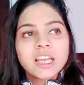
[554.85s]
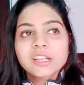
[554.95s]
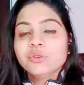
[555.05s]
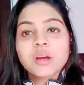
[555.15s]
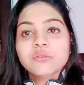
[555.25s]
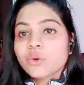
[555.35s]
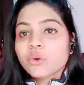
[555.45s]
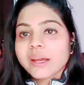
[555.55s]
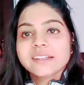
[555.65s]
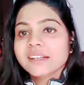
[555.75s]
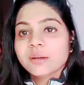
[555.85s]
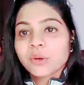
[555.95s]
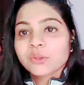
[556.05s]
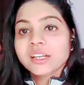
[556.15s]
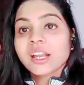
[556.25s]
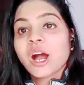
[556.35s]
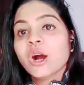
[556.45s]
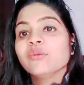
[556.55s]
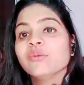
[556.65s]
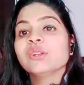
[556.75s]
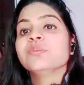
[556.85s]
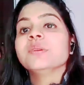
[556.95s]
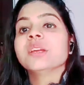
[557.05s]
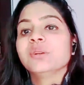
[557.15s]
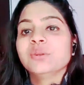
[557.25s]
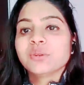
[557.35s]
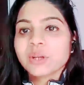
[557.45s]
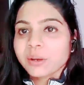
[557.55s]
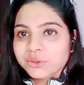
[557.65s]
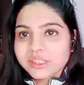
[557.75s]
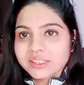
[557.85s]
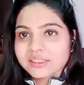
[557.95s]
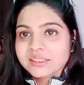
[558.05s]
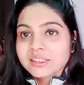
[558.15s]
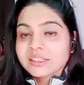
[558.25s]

and if you have no idea about that, how will you be able to communicate?